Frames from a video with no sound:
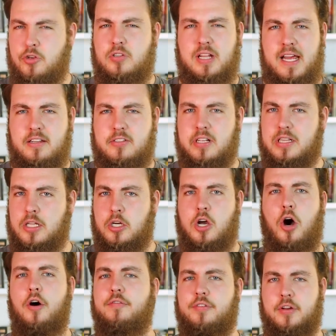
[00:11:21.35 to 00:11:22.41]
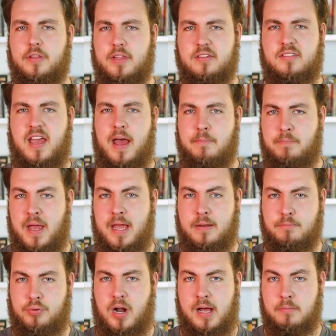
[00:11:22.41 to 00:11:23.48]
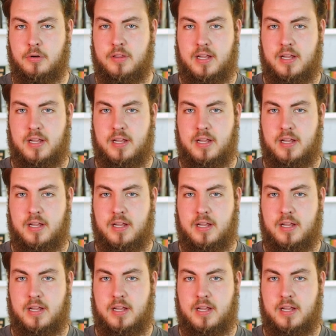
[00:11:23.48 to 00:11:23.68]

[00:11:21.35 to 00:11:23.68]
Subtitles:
you'd like to look over this campaign primer